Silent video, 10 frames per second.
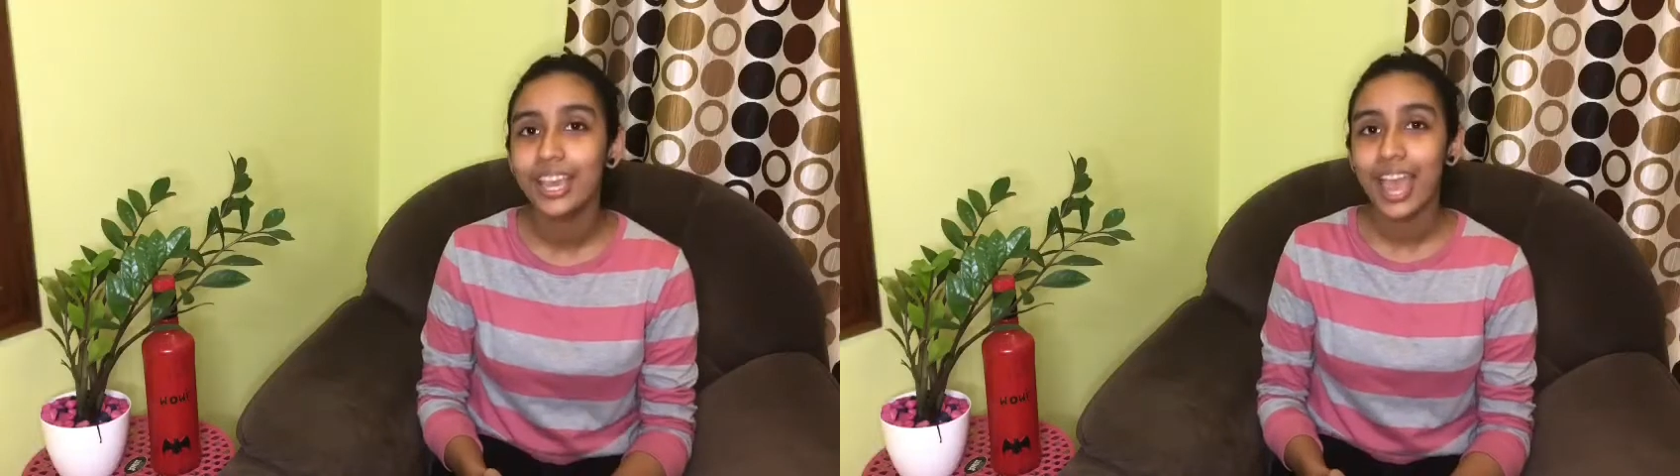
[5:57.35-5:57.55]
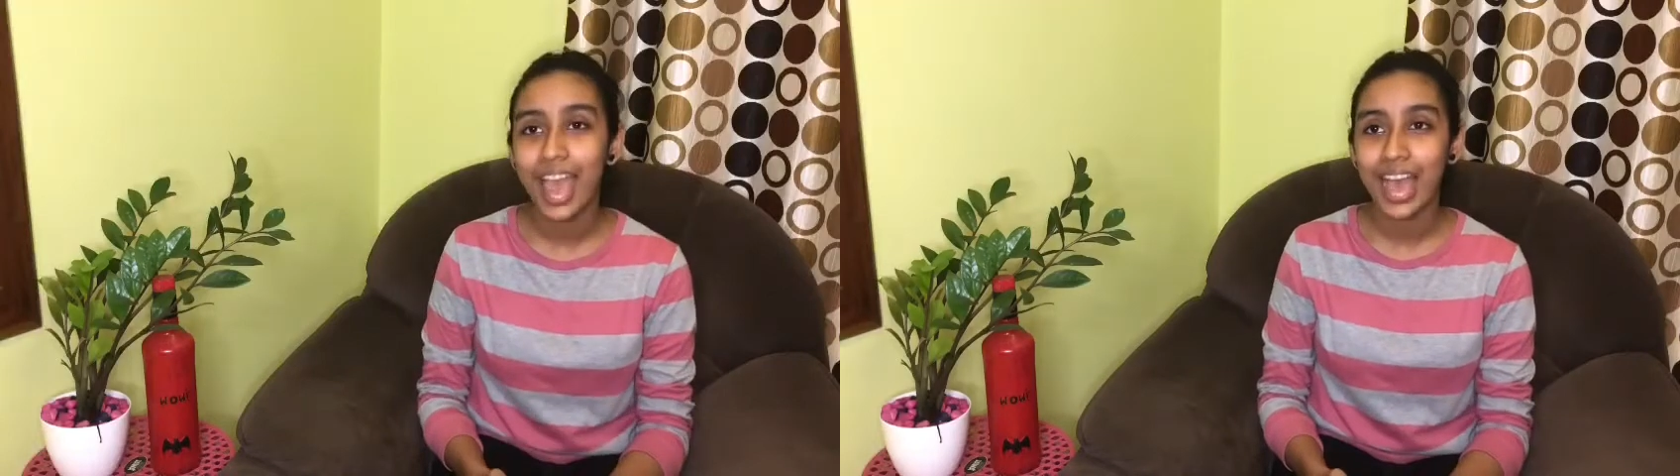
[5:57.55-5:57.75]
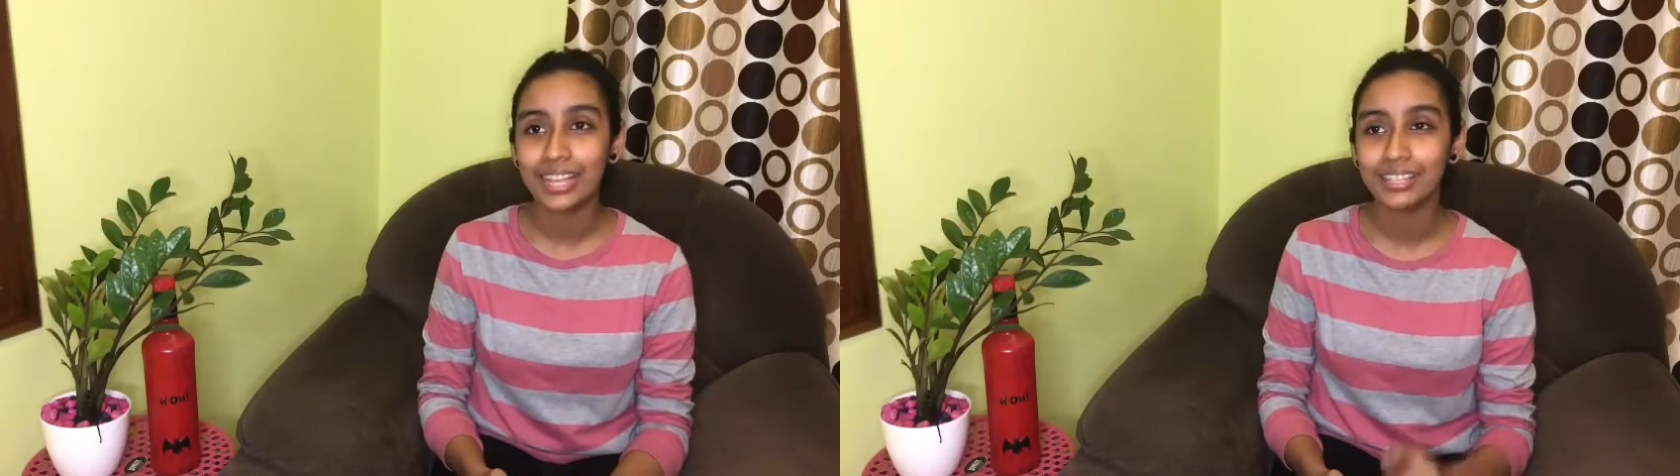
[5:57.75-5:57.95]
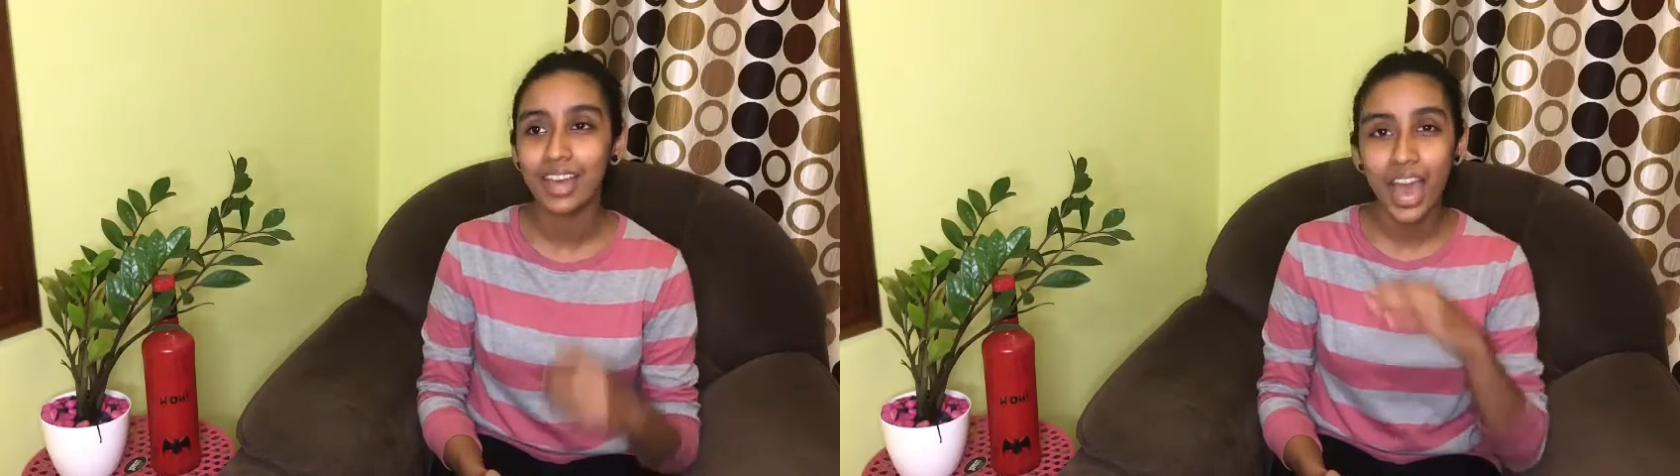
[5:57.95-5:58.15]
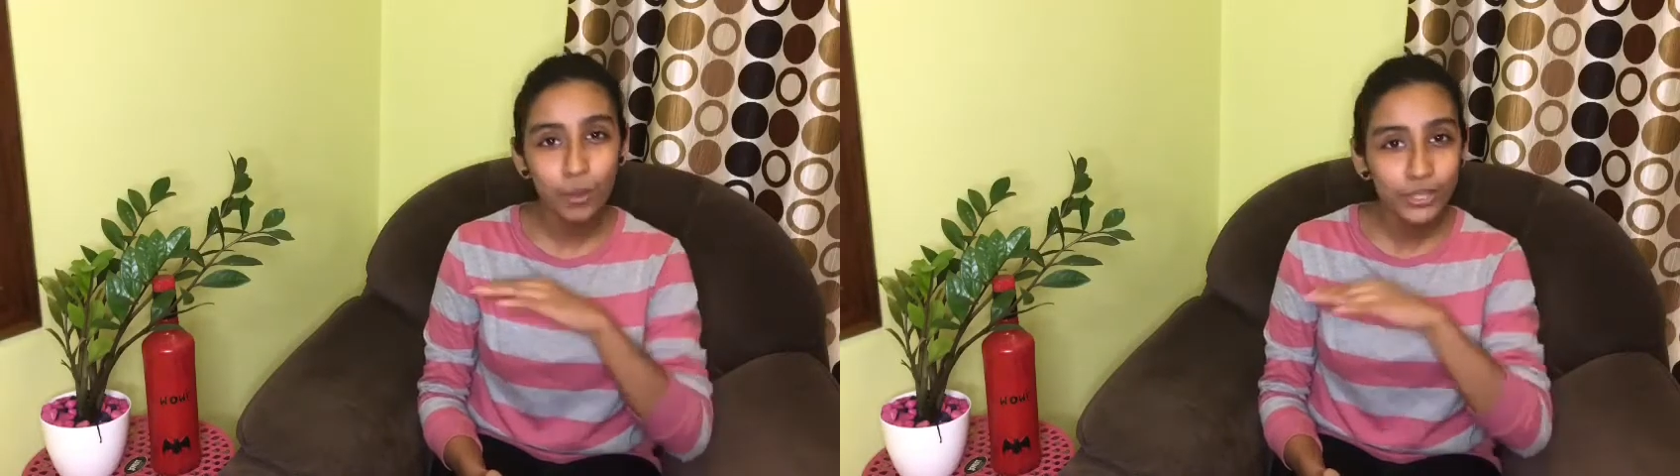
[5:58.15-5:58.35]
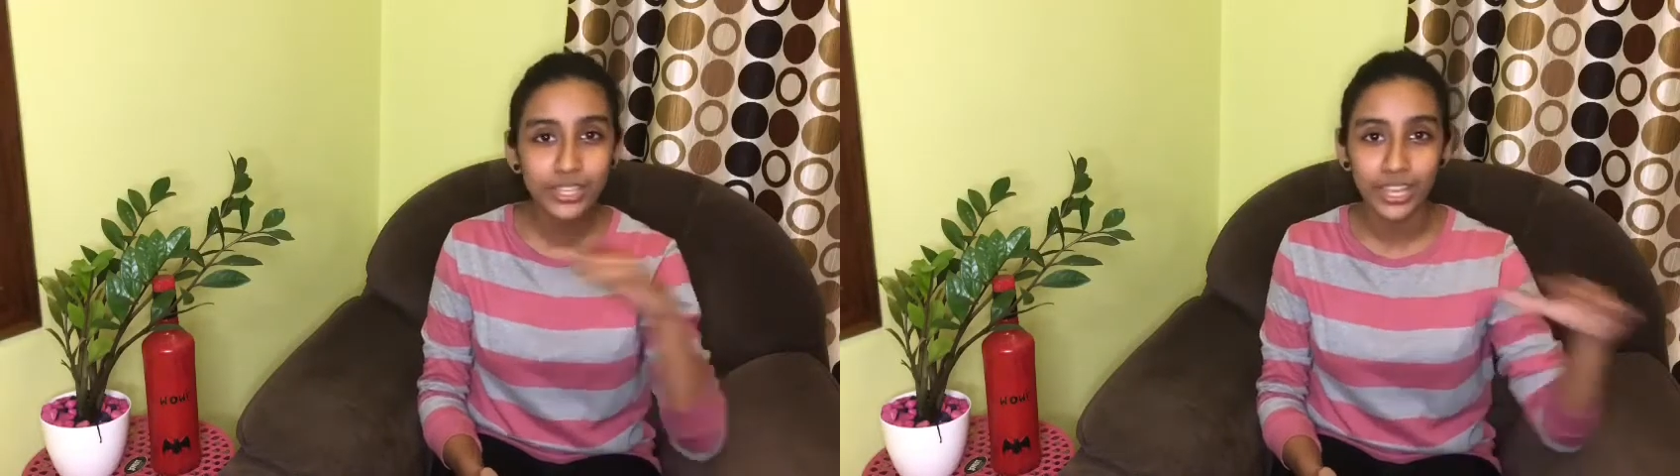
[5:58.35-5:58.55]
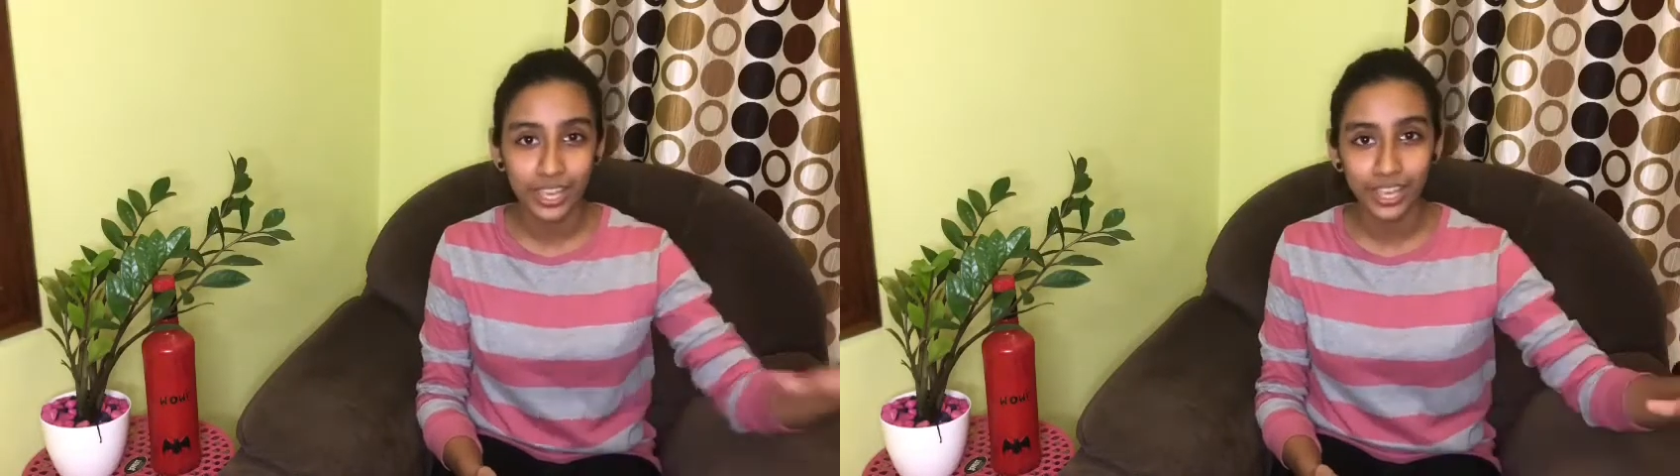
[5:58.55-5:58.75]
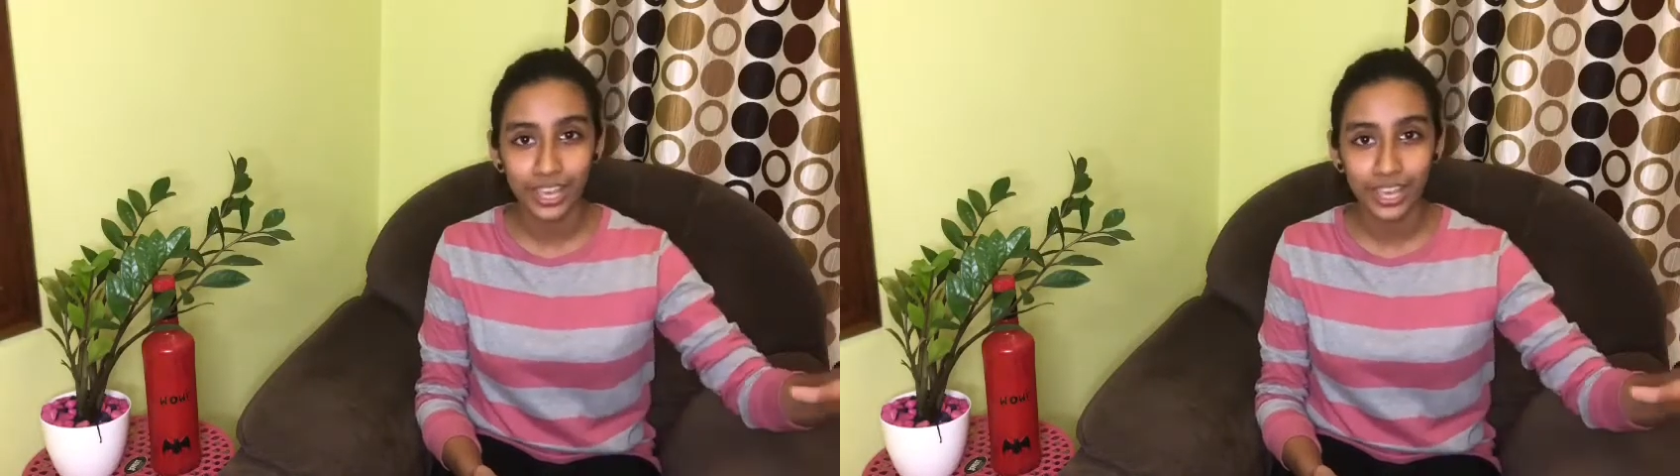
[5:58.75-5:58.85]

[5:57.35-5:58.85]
as I was taking